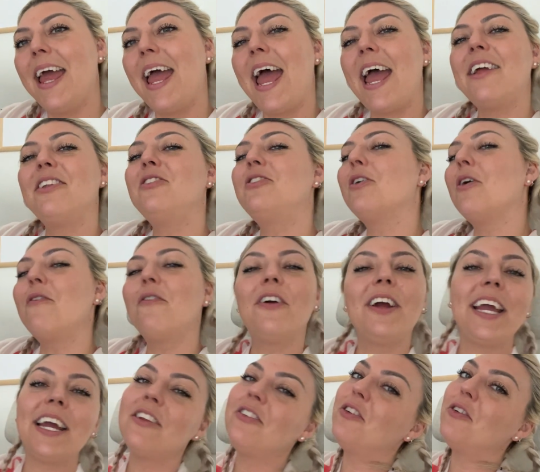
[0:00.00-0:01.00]
And don't
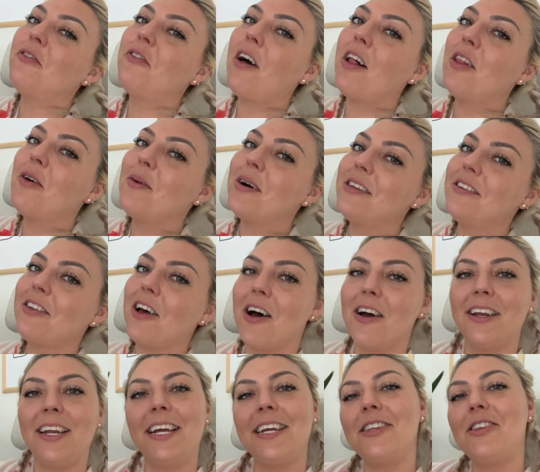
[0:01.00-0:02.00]
forget to follow us
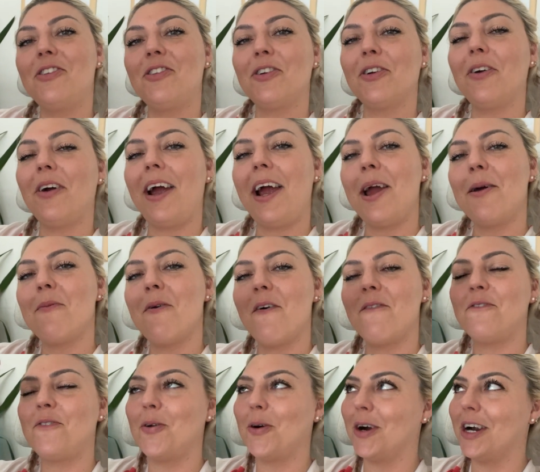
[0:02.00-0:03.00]
on
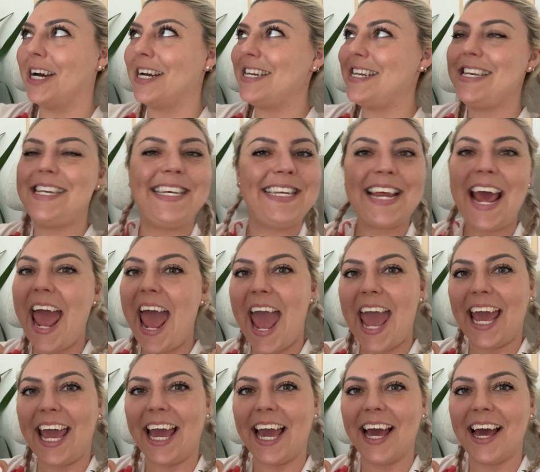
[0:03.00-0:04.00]
Instagram for
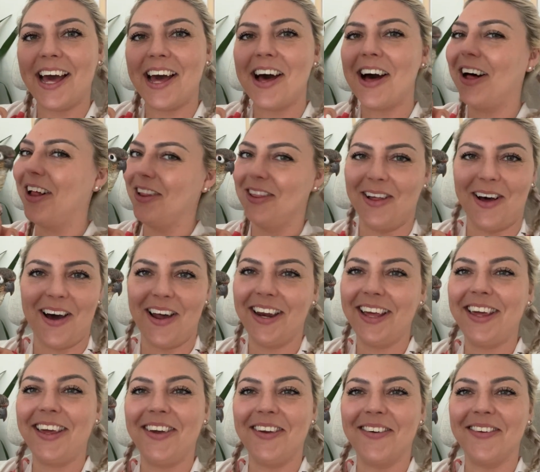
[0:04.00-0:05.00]
dang a lot
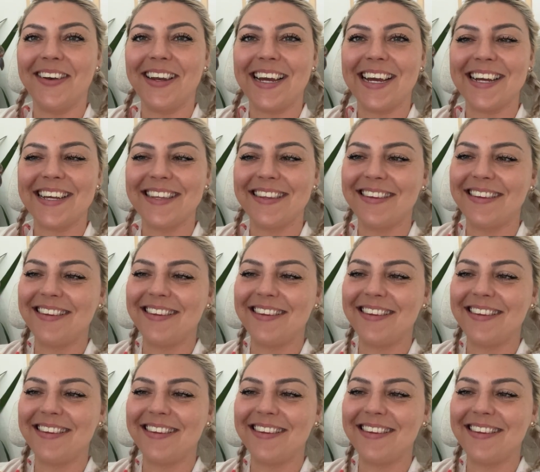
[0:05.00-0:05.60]
of cuteness.